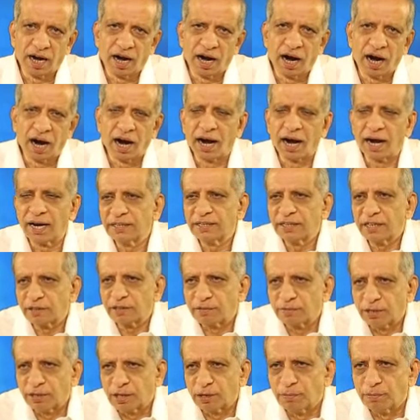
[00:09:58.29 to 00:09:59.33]
higher
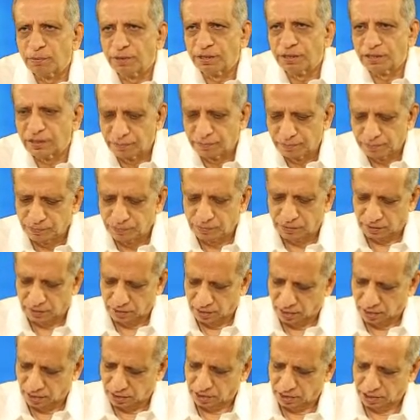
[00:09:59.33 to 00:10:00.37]
will be
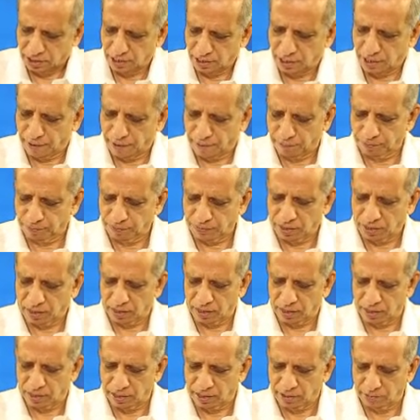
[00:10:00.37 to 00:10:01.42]
the income
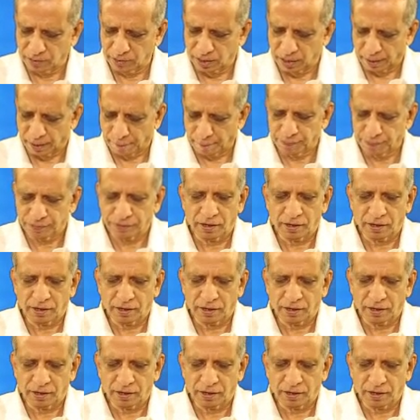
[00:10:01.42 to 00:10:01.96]
level.